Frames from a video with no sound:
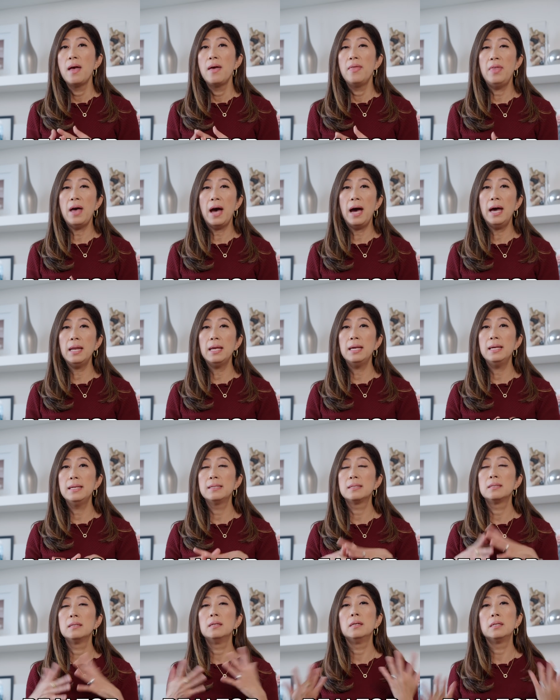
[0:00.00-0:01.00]
That
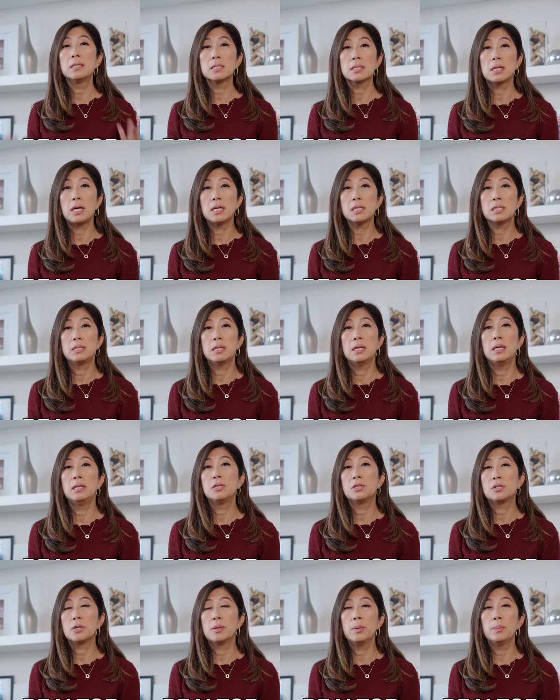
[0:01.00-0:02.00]
is discussed and
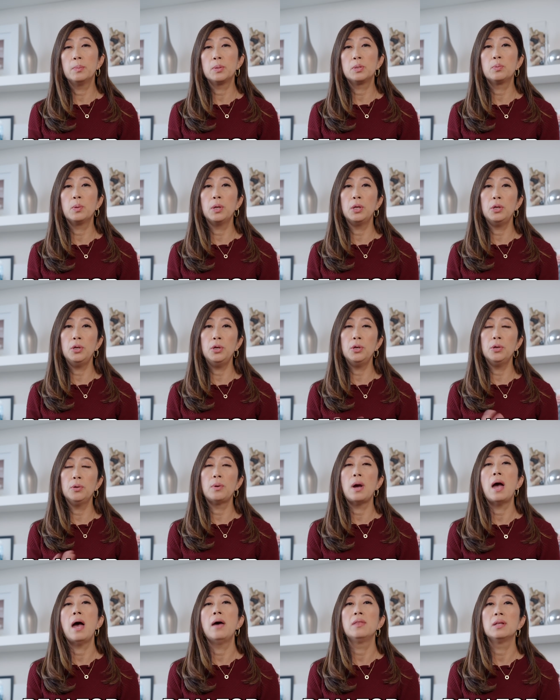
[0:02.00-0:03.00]
determined between
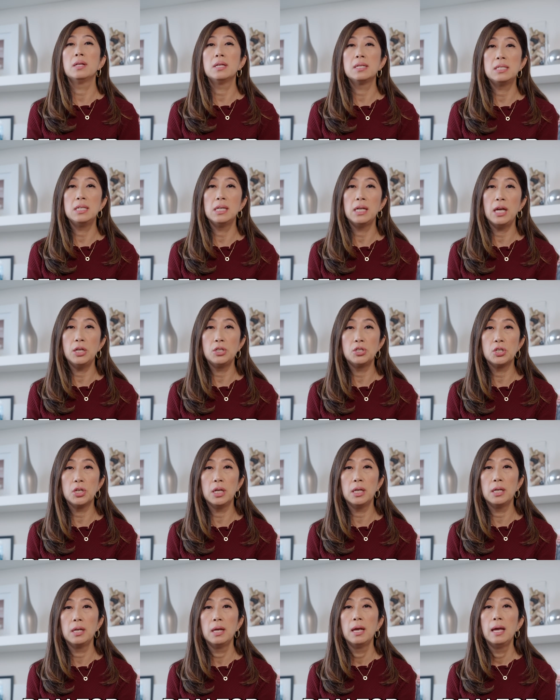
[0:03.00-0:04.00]
you and the listing
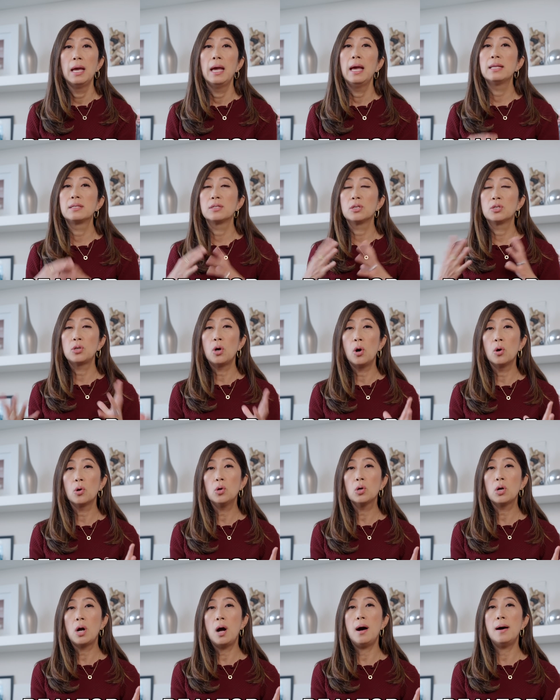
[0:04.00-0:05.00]
agent. It's a
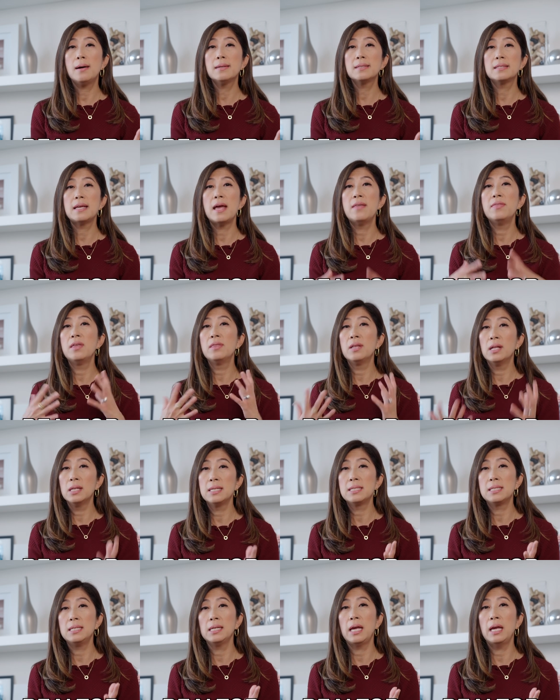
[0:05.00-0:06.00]
total cost, and then the
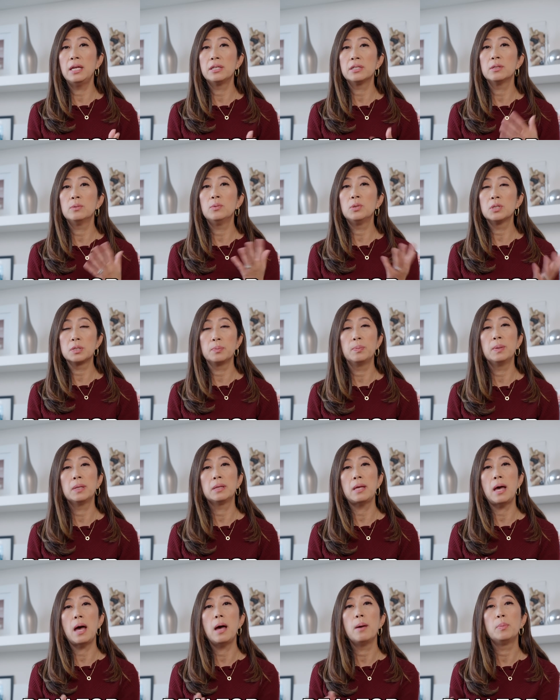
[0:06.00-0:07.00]
listing agent will split
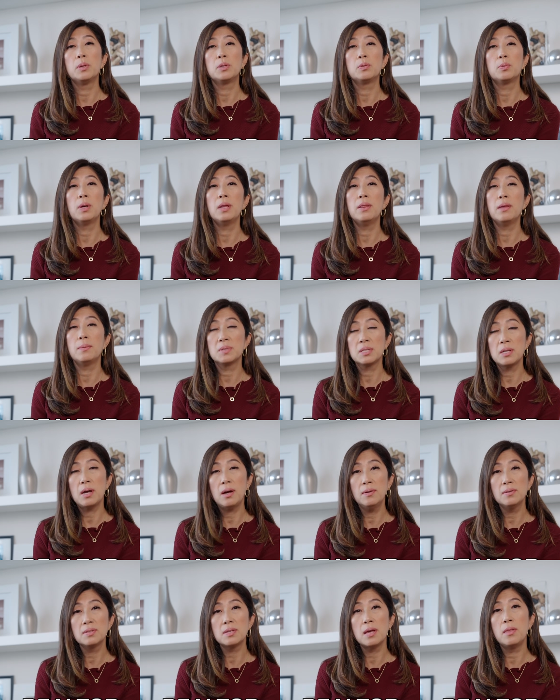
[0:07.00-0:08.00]
that between
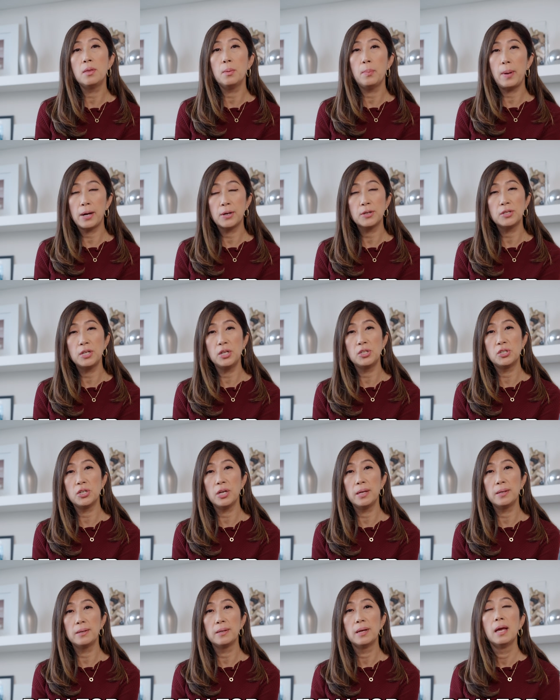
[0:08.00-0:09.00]
themselves and the buyer's
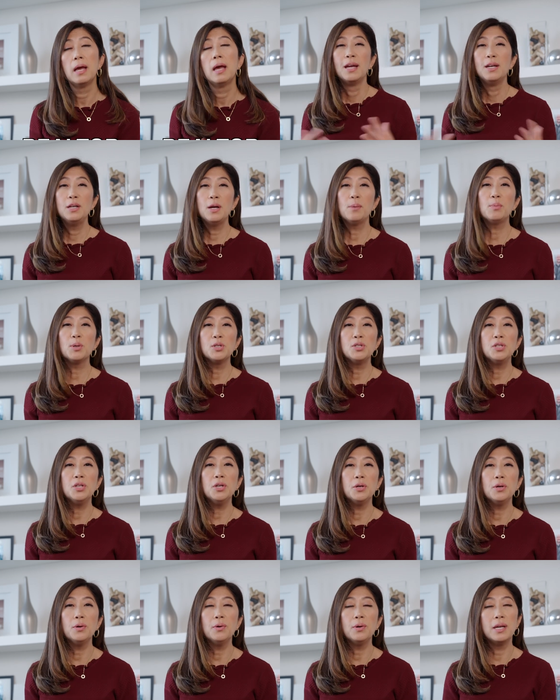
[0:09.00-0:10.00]
agent. Number
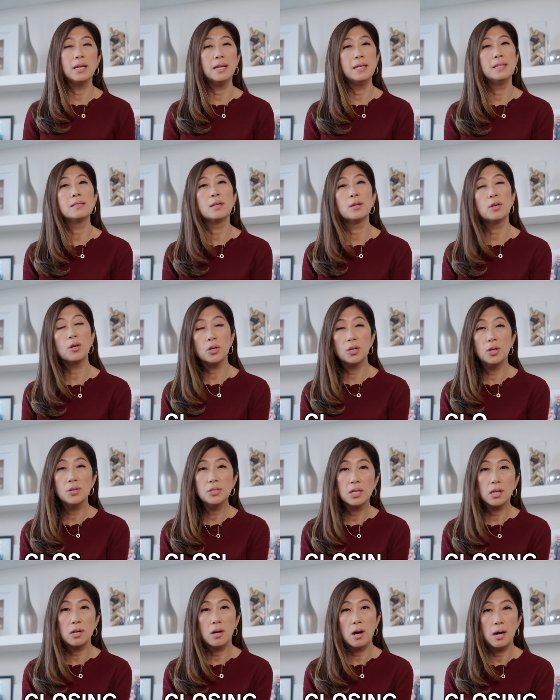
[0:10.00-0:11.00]
two is your
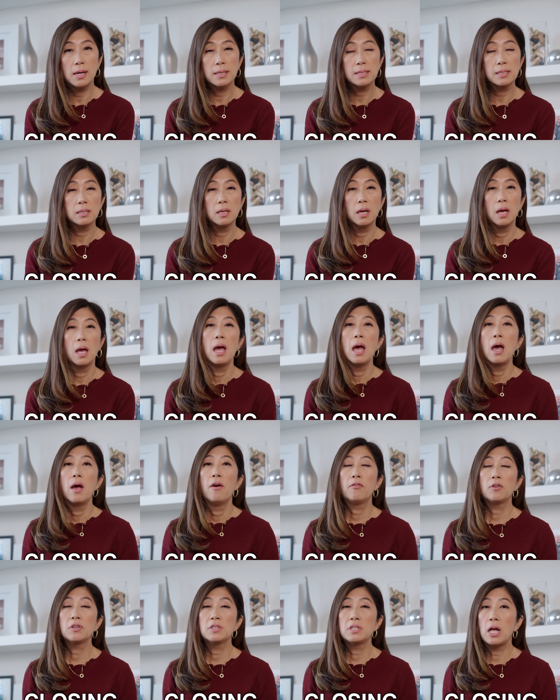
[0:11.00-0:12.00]
closing costs.
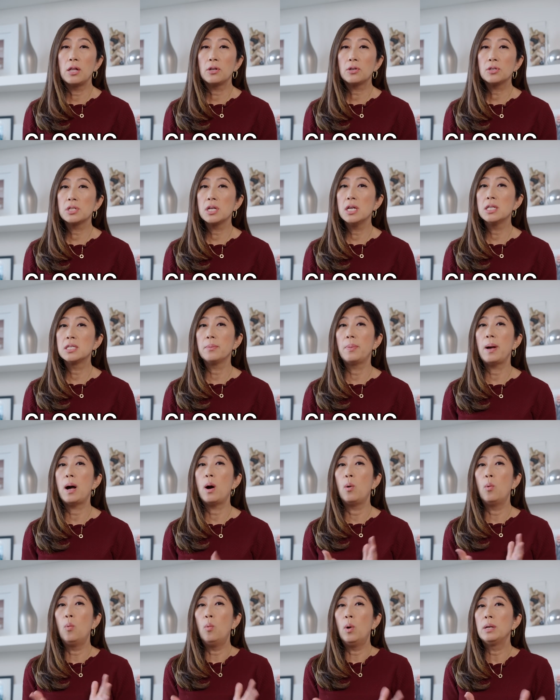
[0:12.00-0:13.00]
For sellers, it's
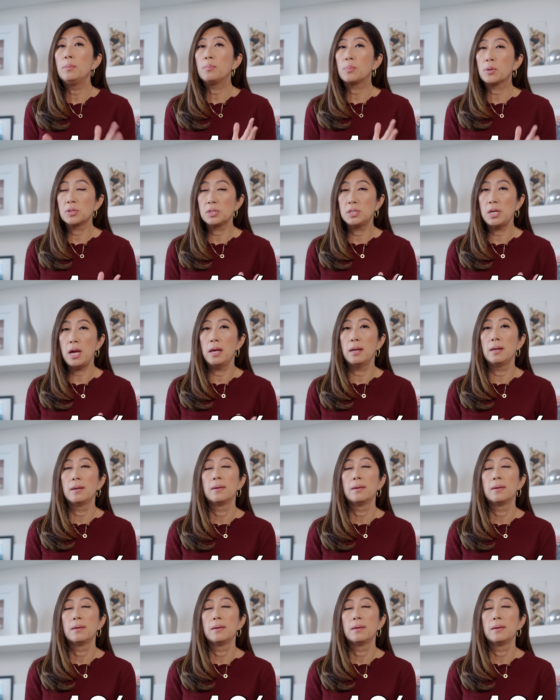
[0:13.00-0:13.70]
about 1%.